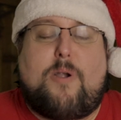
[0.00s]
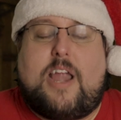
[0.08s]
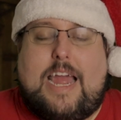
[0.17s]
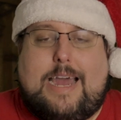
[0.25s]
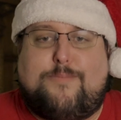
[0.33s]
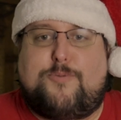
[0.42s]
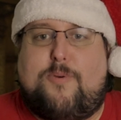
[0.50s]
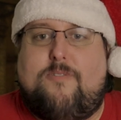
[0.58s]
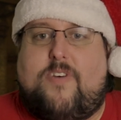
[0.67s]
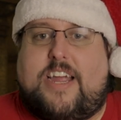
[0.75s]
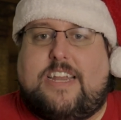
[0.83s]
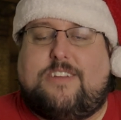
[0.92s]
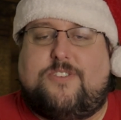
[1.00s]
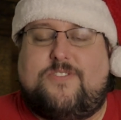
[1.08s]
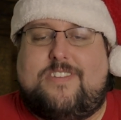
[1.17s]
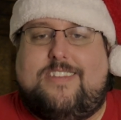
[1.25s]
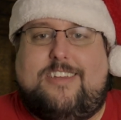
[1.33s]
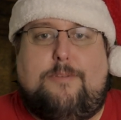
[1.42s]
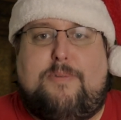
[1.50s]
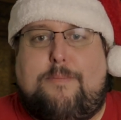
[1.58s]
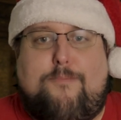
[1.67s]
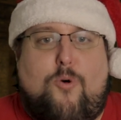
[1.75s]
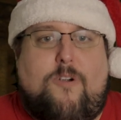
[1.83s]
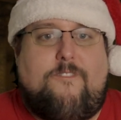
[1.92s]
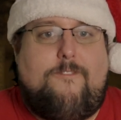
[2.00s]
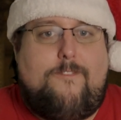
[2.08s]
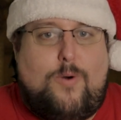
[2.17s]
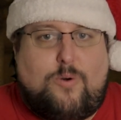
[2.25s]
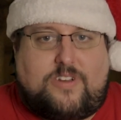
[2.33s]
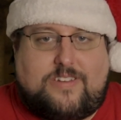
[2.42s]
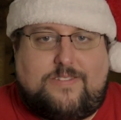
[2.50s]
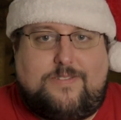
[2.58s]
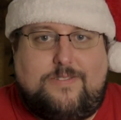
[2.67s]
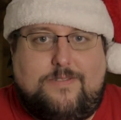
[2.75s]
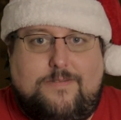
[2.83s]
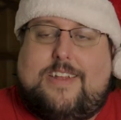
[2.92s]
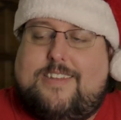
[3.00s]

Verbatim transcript: perhaps providing just a little bit more focus.